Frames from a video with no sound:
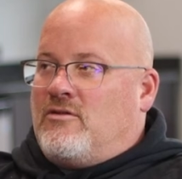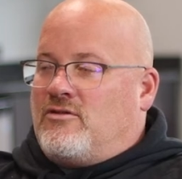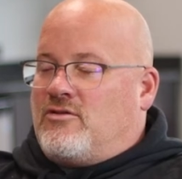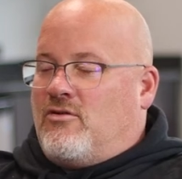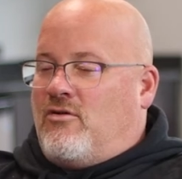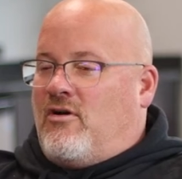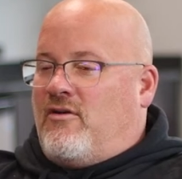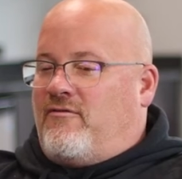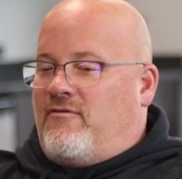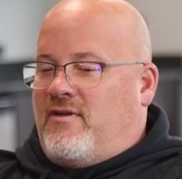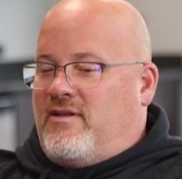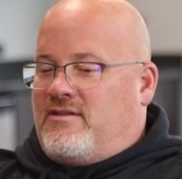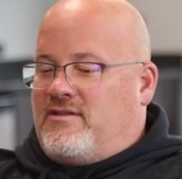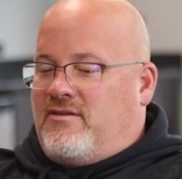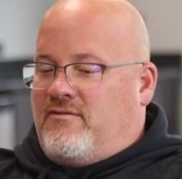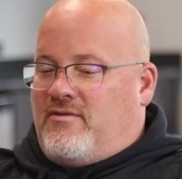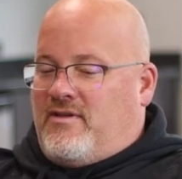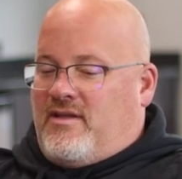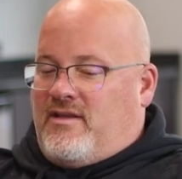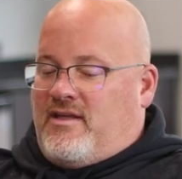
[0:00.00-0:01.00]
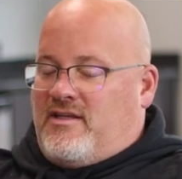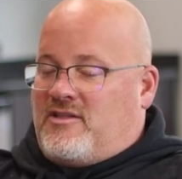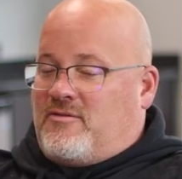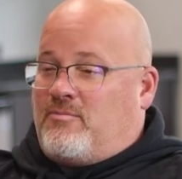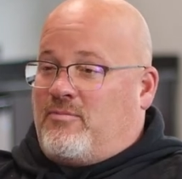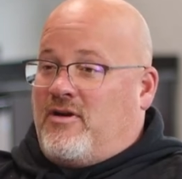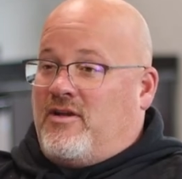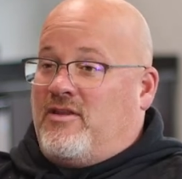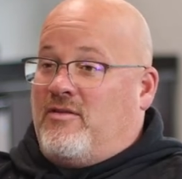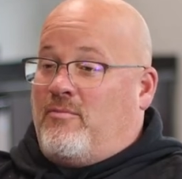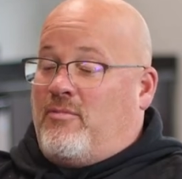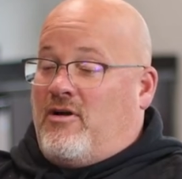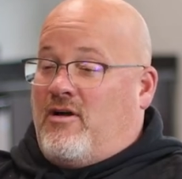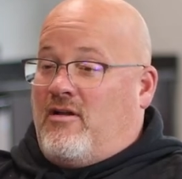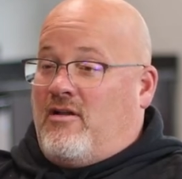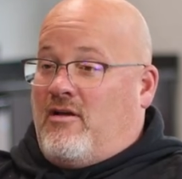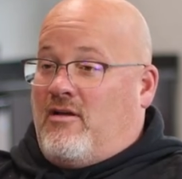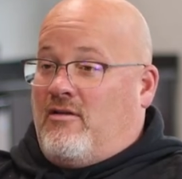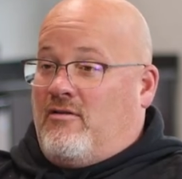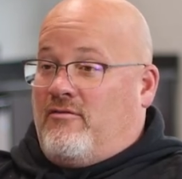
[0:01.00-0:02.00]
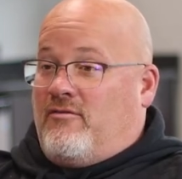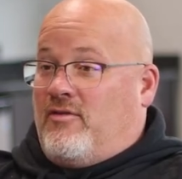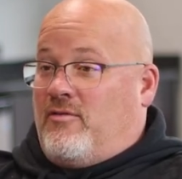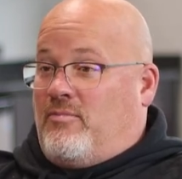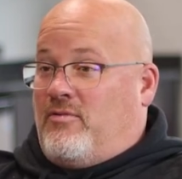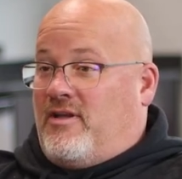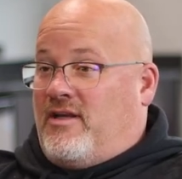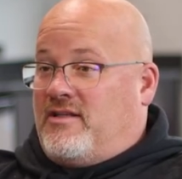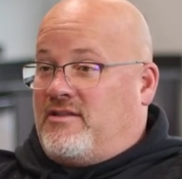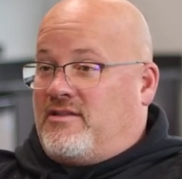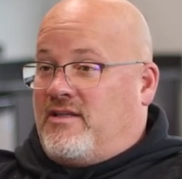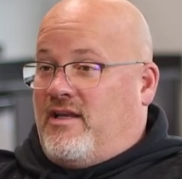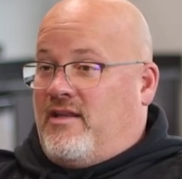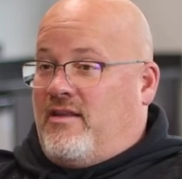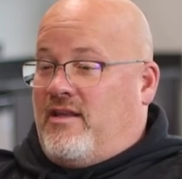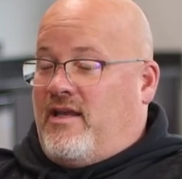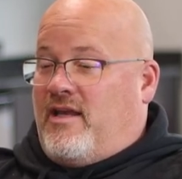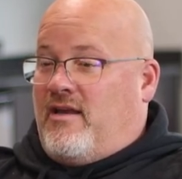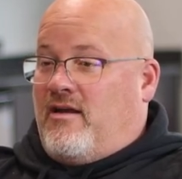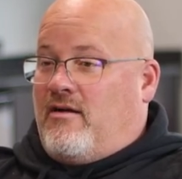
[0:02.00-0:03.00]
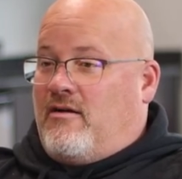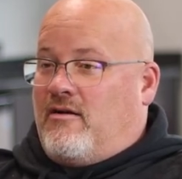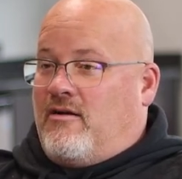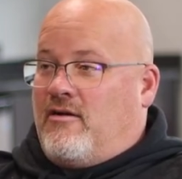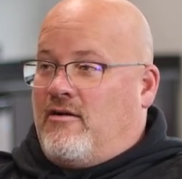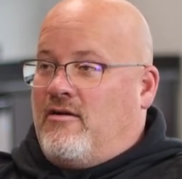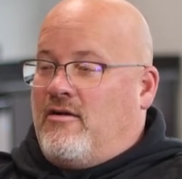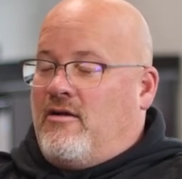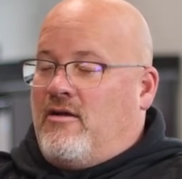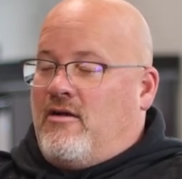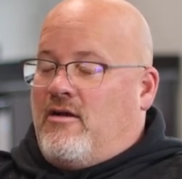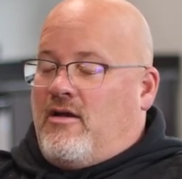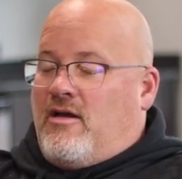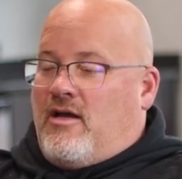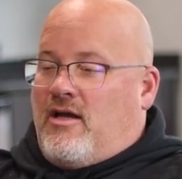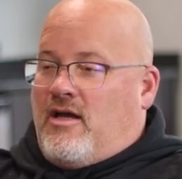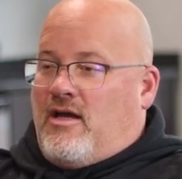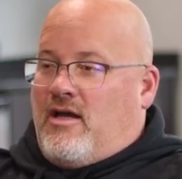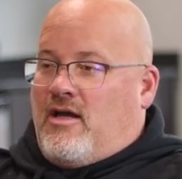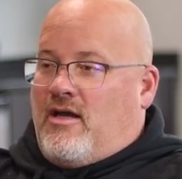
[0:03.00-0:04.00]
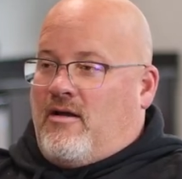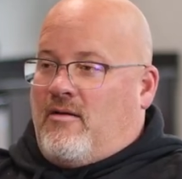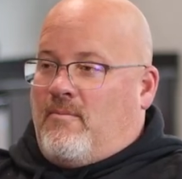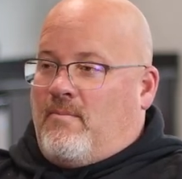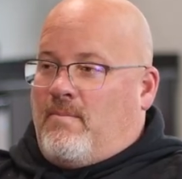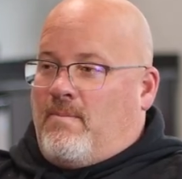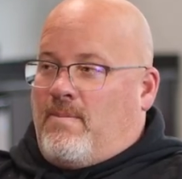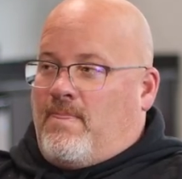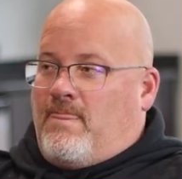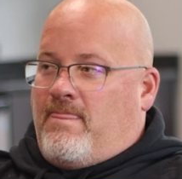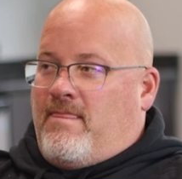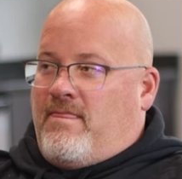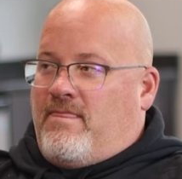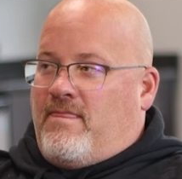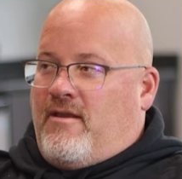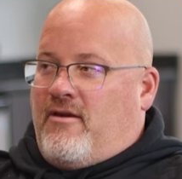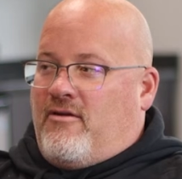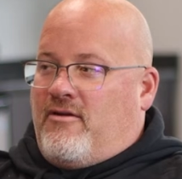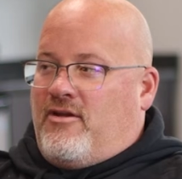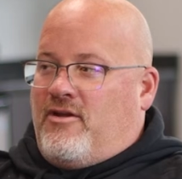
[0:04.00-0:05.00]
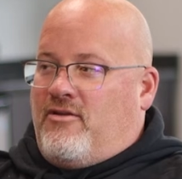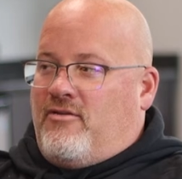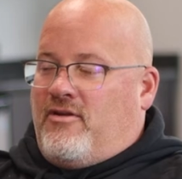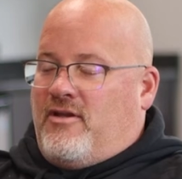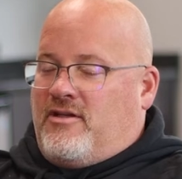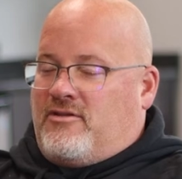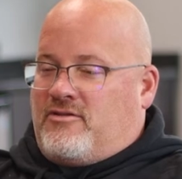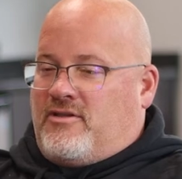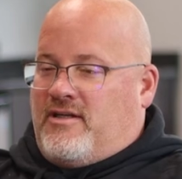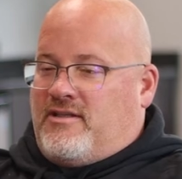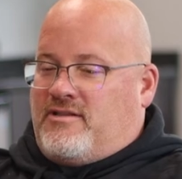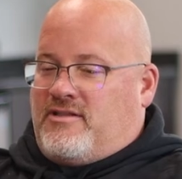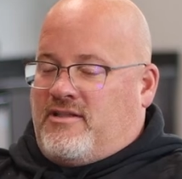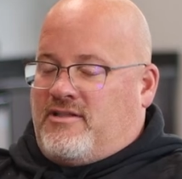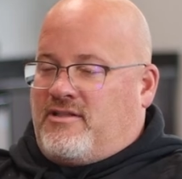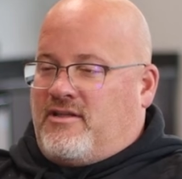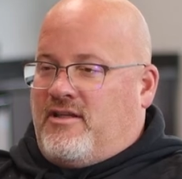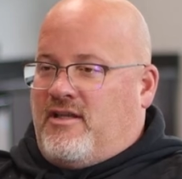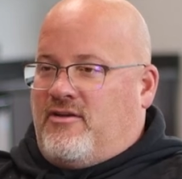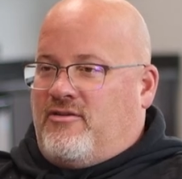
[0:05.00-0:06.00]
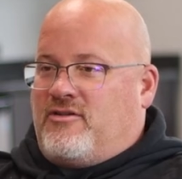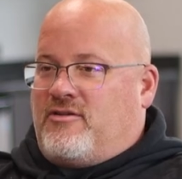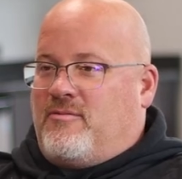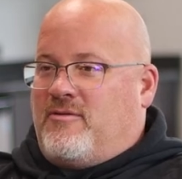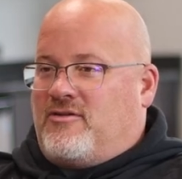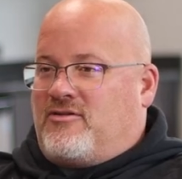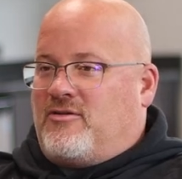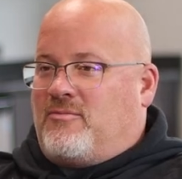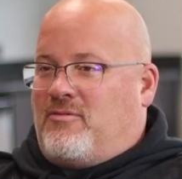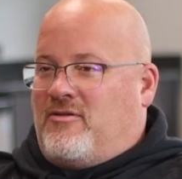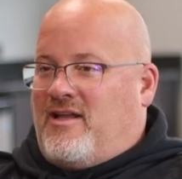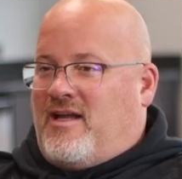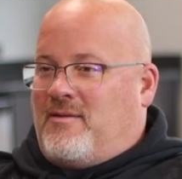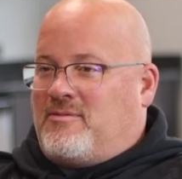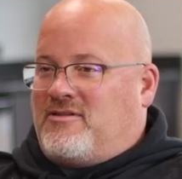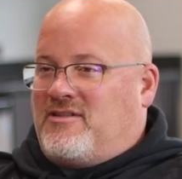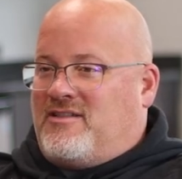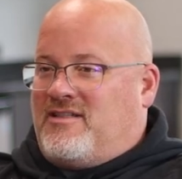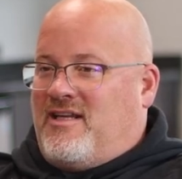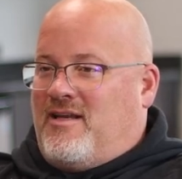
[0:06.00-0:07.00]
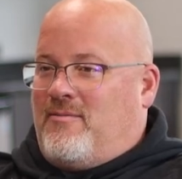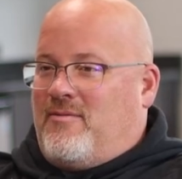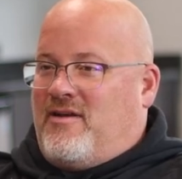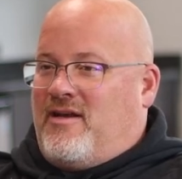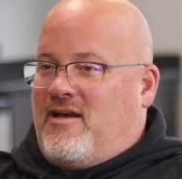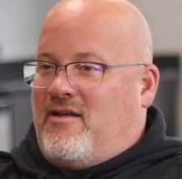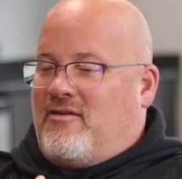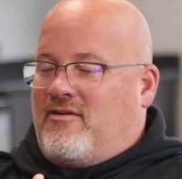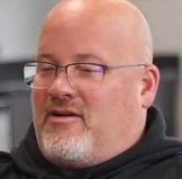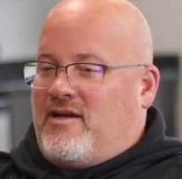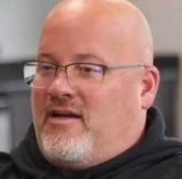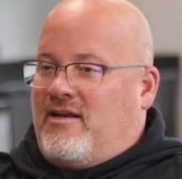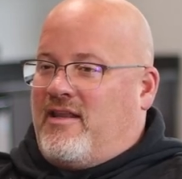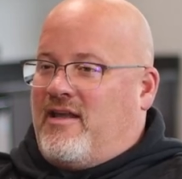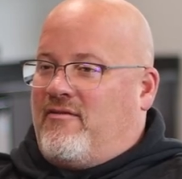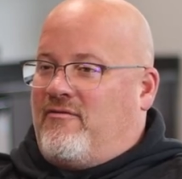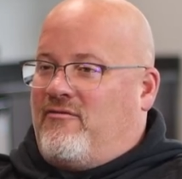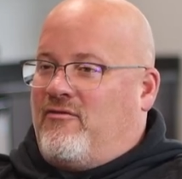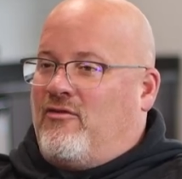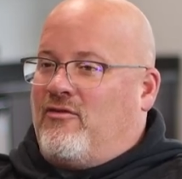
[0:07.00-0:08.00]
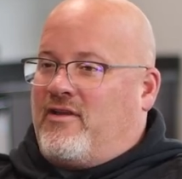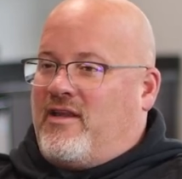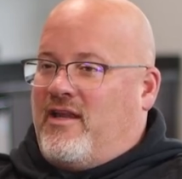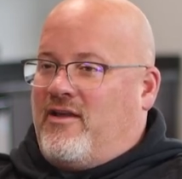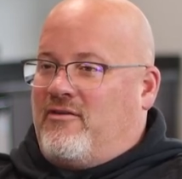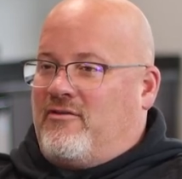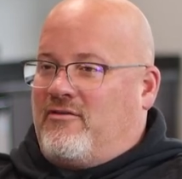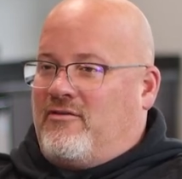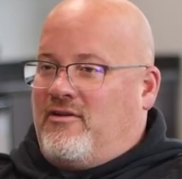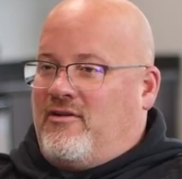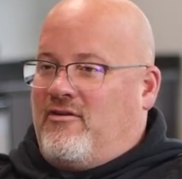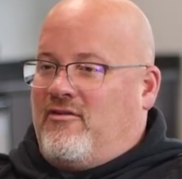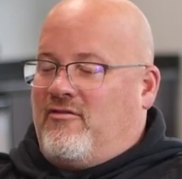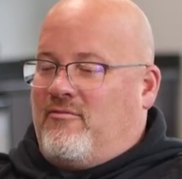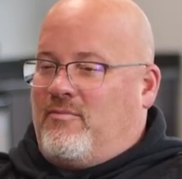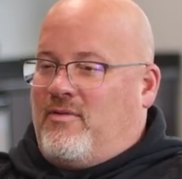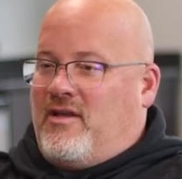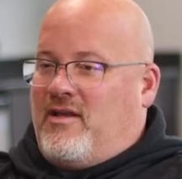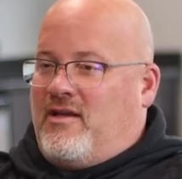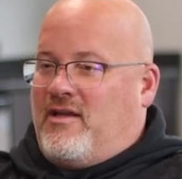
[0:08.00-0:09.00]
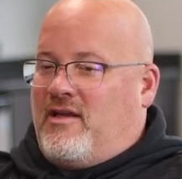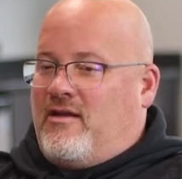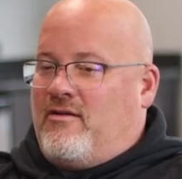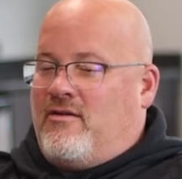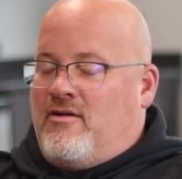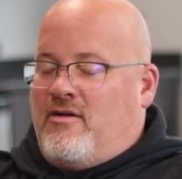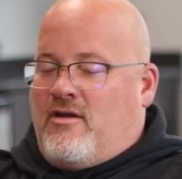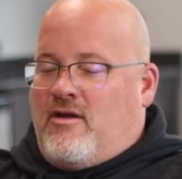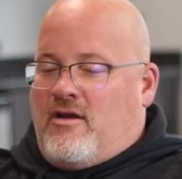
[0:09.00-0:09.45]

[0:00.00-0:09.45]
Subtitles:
So offensively, they spread the ball all over the place, and they are they're in a unique transition. They used to be a triple option team, and now they're kind of that full calendar year of being it.